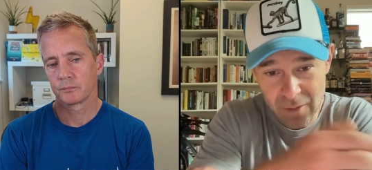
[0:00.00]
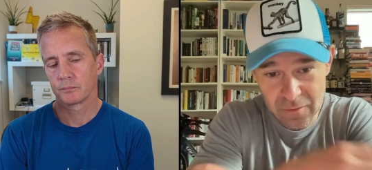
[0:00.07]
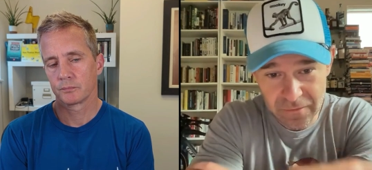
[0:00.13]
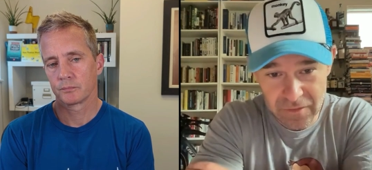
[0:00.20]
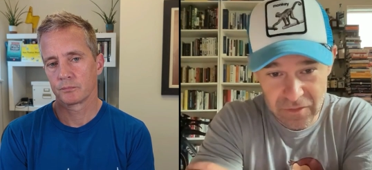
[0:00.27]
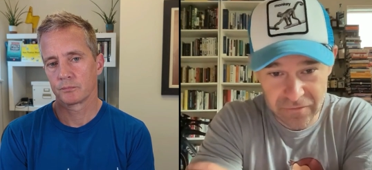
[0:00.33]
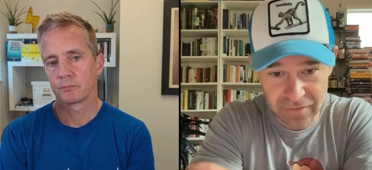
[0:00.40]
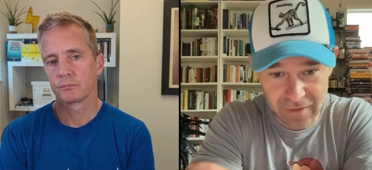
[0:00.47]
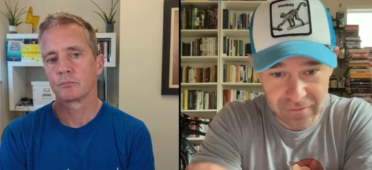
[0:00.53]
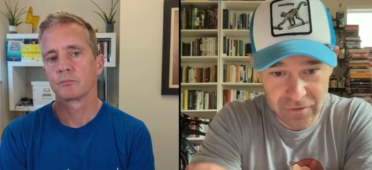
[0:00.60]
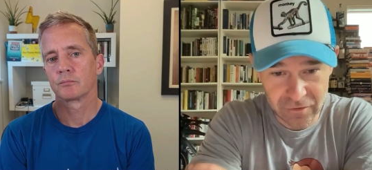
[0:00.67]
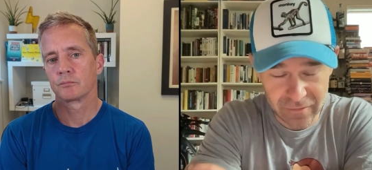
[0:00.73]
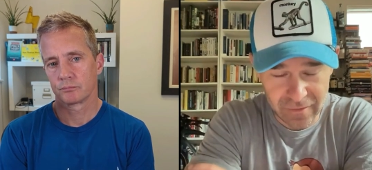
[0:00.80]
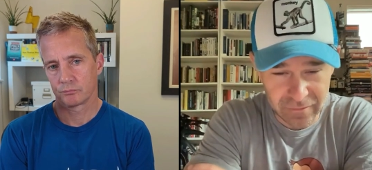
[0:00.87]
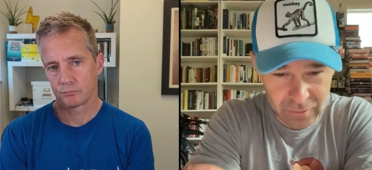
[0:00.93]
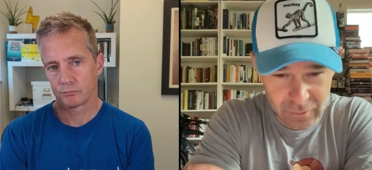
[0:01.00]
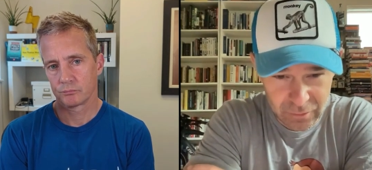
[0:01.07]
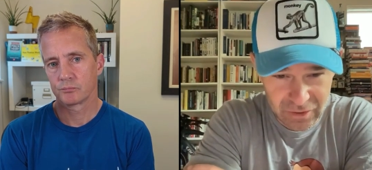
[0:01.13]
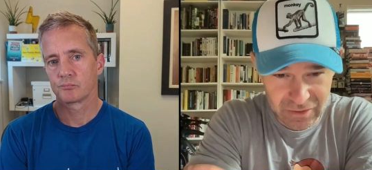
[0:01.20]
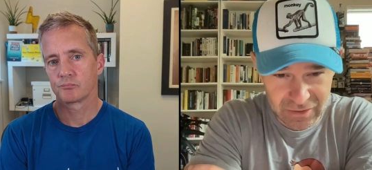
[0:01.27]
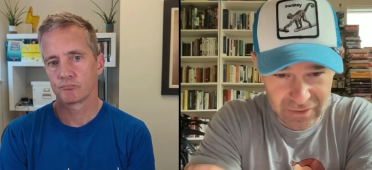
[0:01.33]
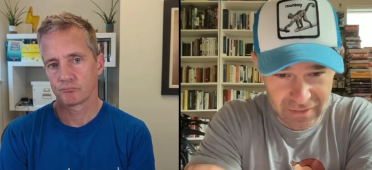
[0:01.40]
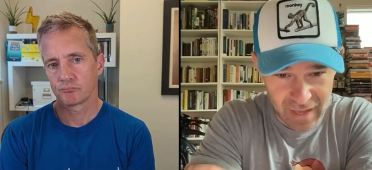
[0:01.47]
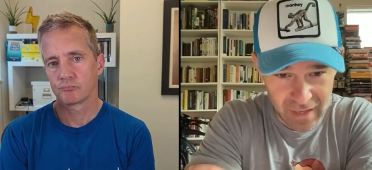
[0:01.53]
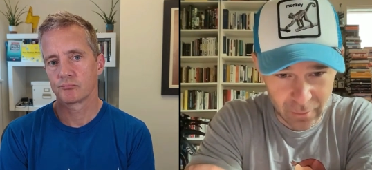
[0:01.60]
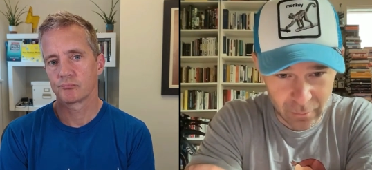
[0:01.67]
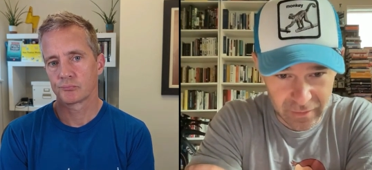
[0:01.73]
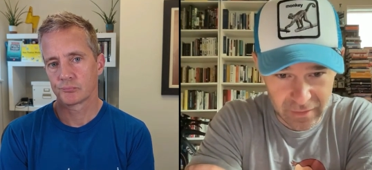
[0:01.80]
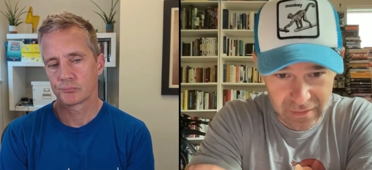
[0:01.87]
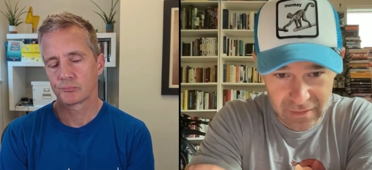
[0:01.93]
Speaker 1: if it's French Revolution style
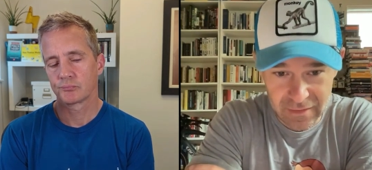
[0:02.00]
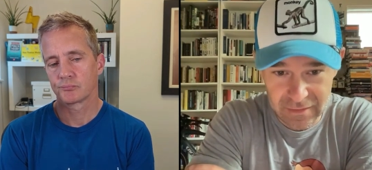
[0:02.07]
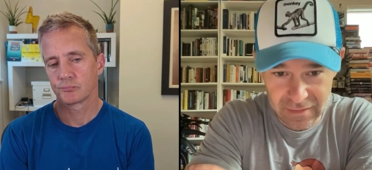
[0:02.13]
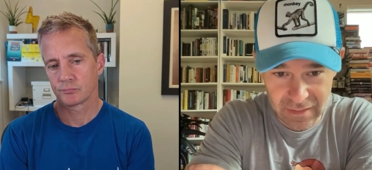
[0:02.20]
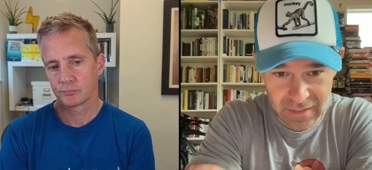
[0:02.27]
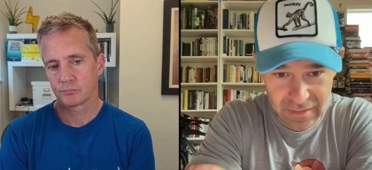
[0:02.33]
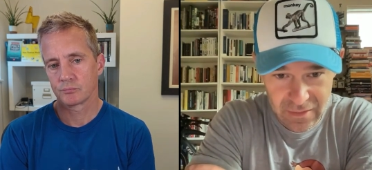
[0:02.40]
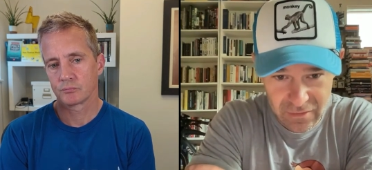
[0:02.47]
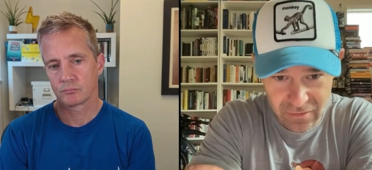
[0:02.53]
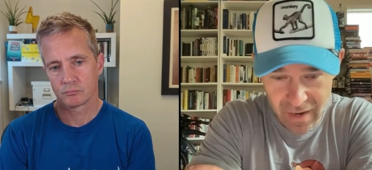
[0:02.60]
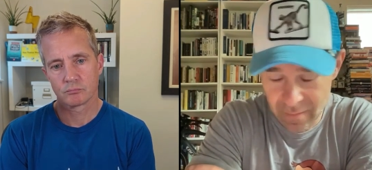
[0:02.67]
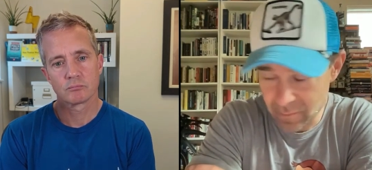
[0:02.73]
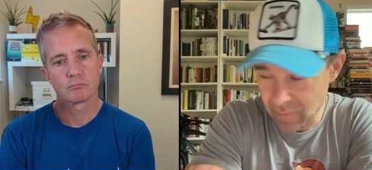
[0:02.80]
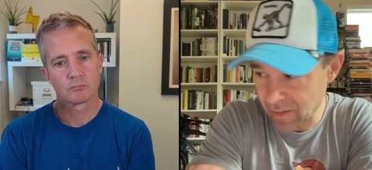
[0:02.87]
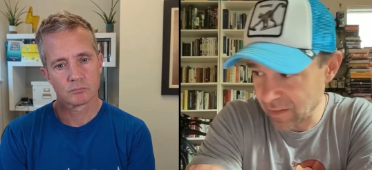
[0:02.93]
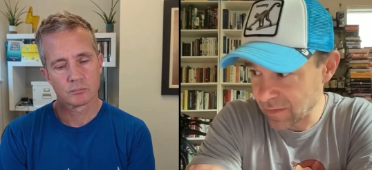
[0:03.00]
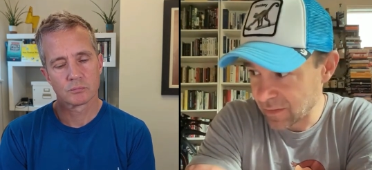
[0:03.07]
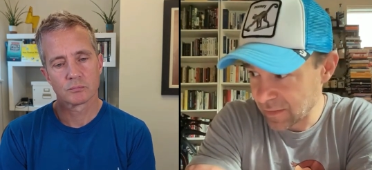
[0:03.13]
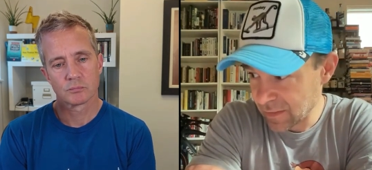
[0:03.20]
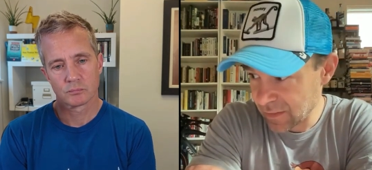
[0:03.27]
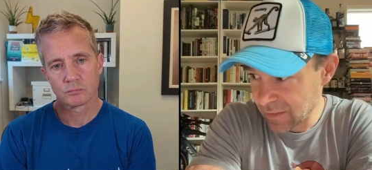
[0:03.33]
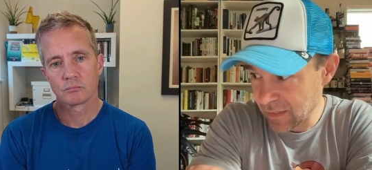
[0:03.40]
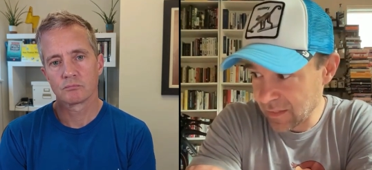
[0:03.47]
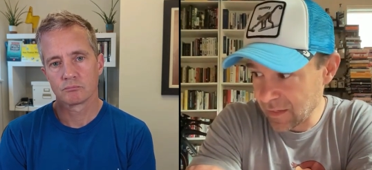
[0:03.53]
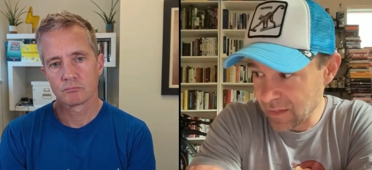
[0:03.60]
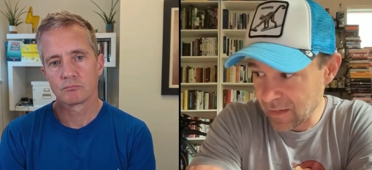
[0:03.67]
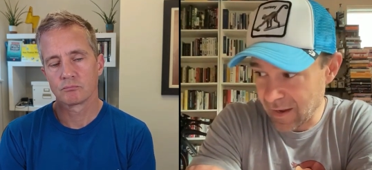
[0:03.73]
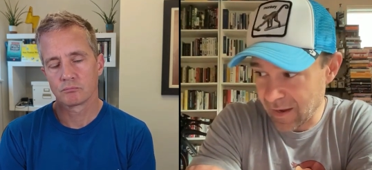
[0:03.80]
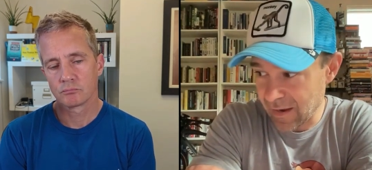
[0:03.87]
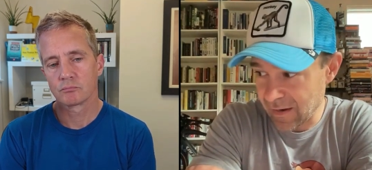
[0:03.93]
with guillotines, right? But
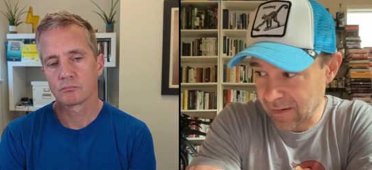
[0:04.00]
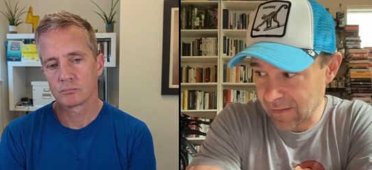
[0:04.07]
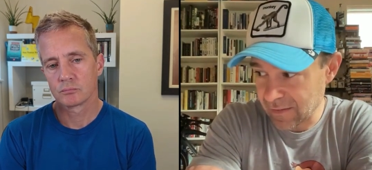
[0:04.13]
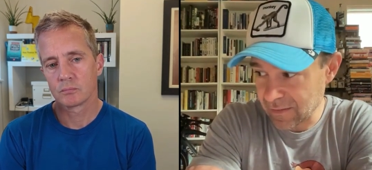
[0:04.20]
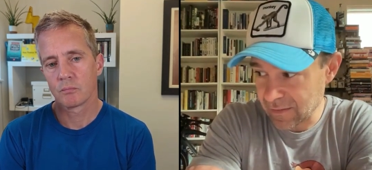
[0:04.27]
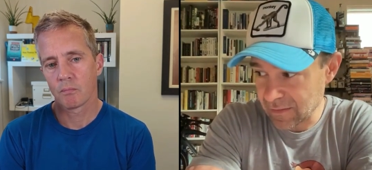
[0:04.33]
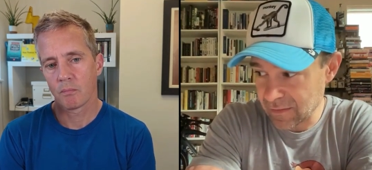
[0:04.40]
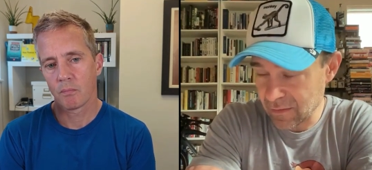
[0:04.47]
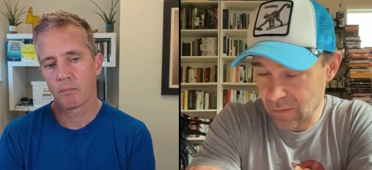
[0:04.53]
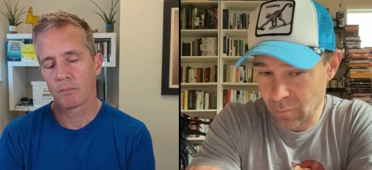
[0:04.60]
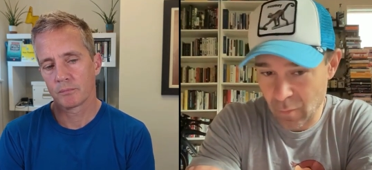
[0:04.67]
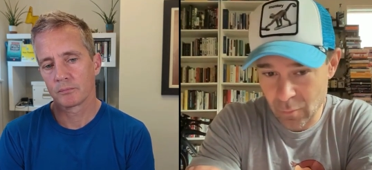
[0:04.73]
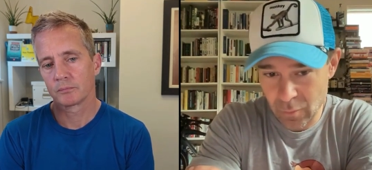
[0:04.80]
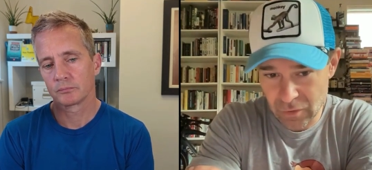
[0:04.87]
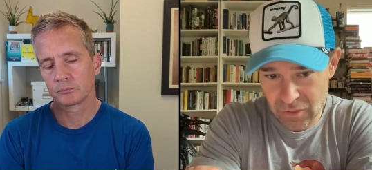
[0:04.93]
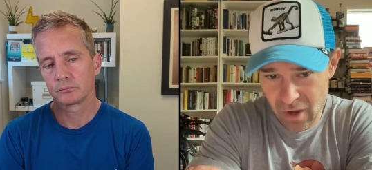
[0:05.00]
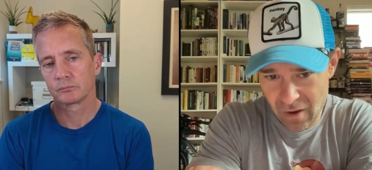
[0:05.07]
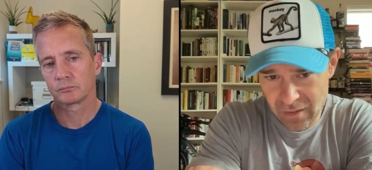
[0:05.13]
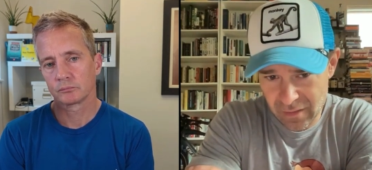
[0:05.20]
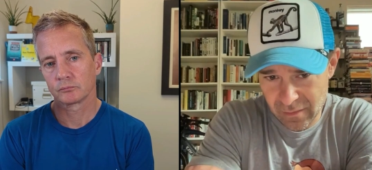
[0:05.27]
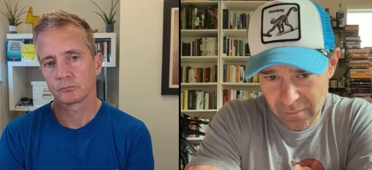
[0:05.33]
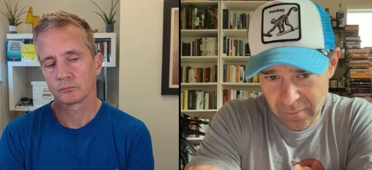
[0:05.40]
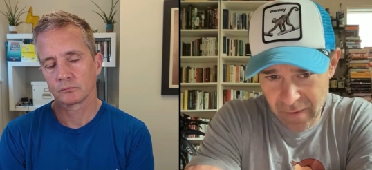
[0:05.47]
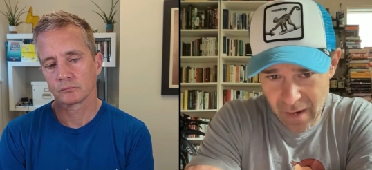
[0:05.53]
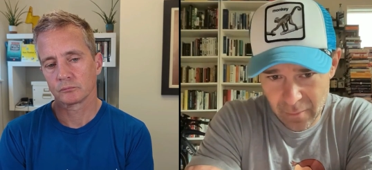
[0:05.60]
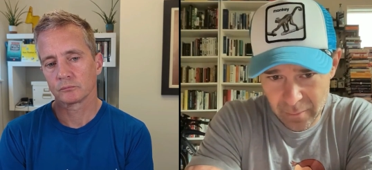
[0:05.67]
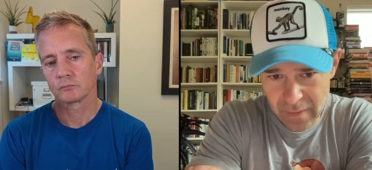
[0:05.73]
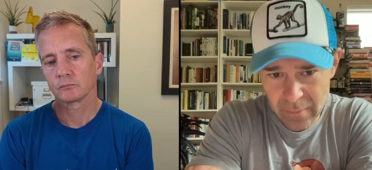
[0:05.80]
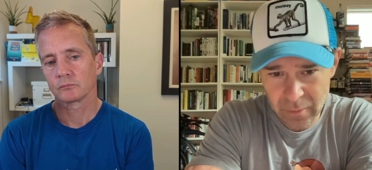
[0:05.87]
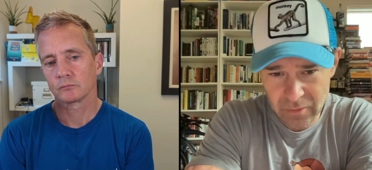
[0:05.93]
when we're talking
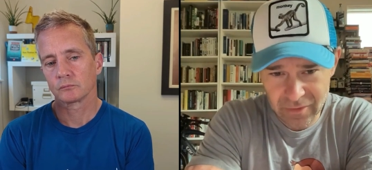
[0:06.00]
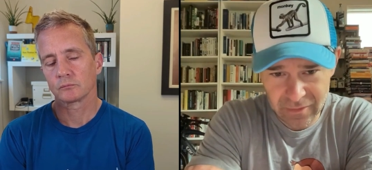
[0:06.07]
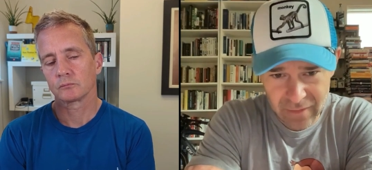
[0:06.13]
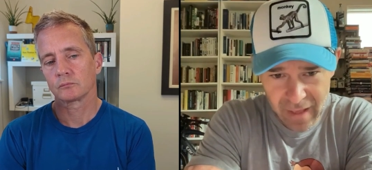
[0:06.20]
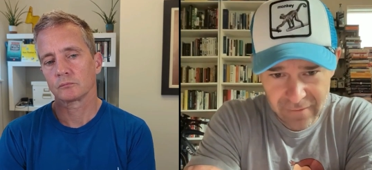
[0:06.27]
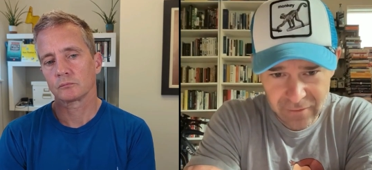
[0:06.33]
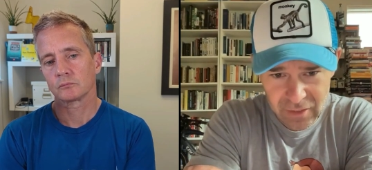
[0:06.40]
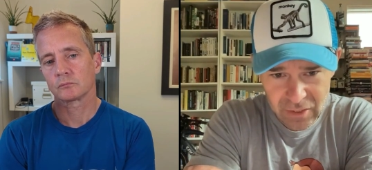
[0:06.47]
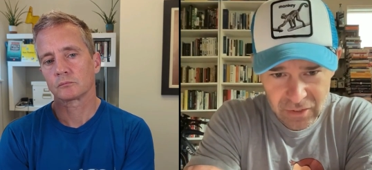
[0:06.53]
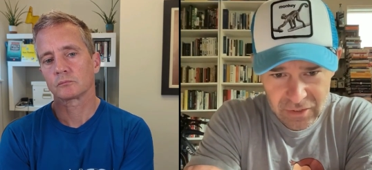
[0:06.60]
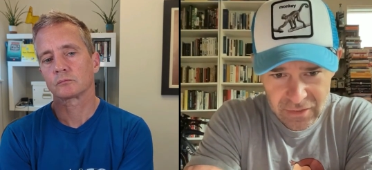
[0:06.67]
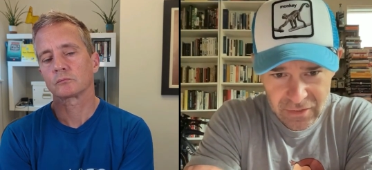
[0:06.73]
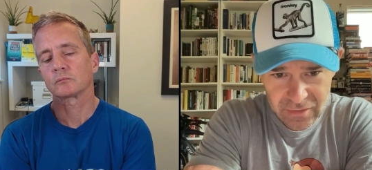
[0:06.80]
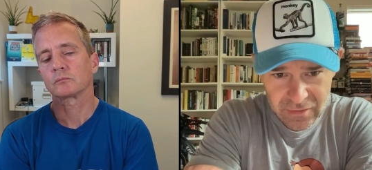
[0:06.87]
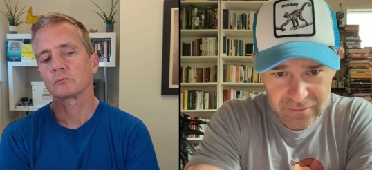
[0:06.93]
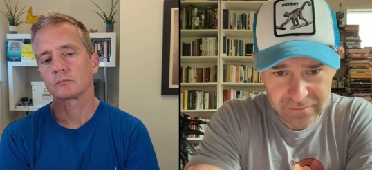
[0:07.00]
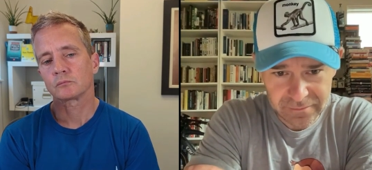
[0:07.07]
about people's livelihoods,